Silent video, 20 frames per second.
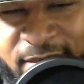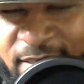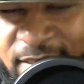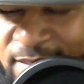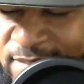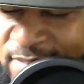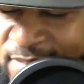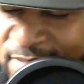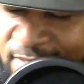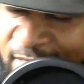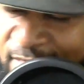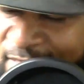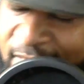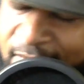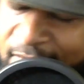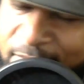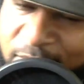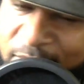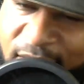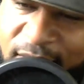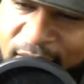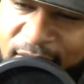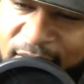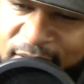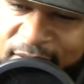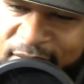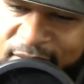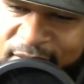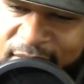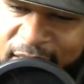It's a sad, man.
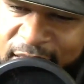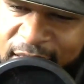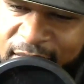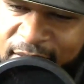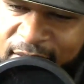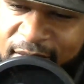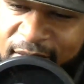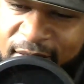Sad.